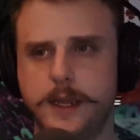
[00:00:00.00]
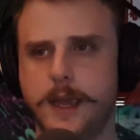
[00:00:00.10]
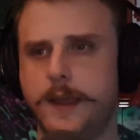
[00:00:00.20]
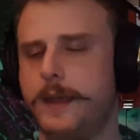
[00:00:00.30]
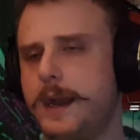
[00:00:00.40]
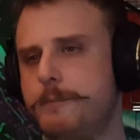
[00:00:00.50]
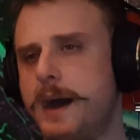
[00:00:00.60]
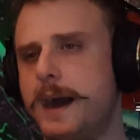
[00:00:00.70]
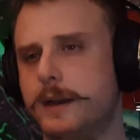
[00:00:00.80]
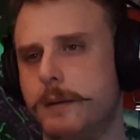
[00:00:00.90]
and then I
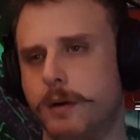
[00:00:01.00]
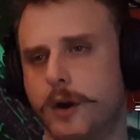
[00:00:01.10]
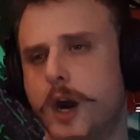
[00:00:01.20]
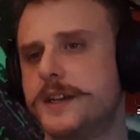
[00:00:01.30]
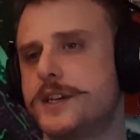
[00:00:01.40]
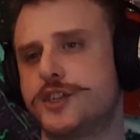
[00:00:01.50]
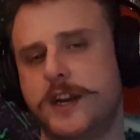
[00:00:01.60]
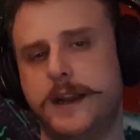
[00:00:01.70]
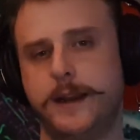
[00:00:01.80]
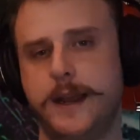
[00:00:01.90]
backed up across the
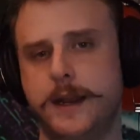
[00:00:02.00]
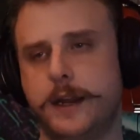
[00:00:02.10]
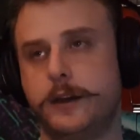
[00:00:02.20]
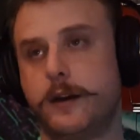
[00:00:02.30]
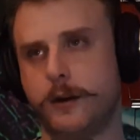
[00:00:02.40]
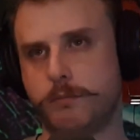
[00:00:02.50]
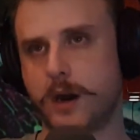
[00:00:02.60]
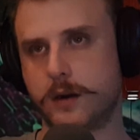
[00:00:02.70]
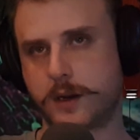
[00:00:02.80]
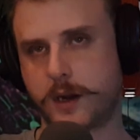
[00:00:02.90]
street and hit another
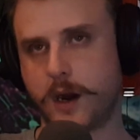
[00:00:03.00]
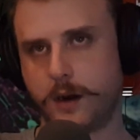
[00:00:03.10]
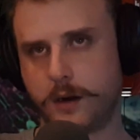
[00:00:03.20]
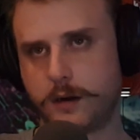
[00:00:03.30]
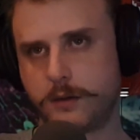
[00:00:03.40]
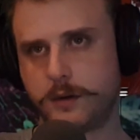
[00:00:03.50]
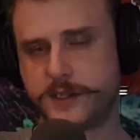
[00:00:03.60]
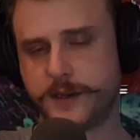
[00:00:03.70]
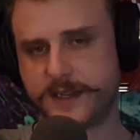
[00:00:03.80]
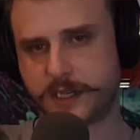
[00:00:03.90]
parked car.
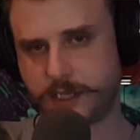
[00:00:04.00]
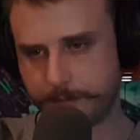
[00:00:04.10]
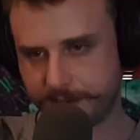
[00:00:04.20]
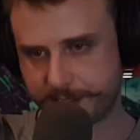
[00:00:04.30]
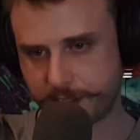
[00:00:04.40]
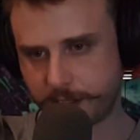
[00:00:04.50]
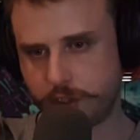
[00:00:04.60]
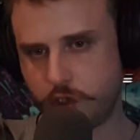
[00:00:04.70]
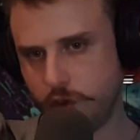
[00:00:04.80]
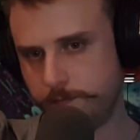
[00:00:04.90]
So that's a dumpster and
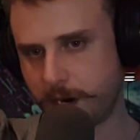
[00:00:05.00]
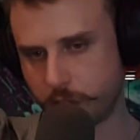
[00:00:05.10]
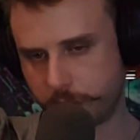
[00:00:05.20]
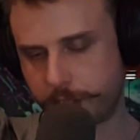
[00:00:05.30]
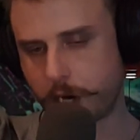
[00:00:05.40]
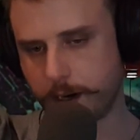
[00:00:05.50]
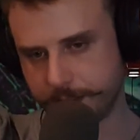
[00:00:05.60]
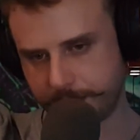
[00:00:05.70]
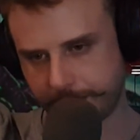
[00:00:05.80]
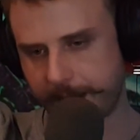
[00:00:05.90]
2 parked
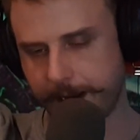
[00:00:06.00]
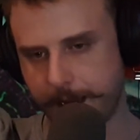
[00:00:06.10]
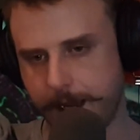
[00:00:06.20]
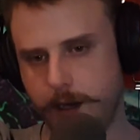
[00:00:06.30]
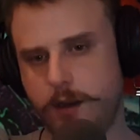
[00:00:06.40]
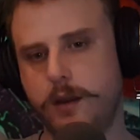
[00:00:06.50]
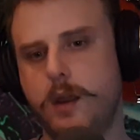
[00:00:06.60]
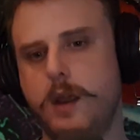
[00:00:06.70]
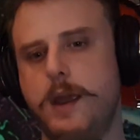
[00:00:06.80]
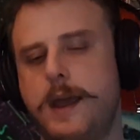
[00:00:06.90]
cars that I hit.
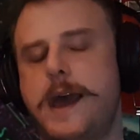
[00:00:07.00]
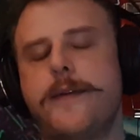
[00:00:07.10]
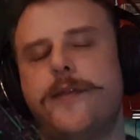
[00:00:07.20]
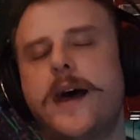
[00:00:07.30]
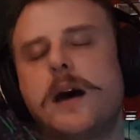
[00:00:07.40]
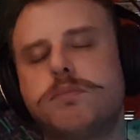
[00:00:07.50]
At that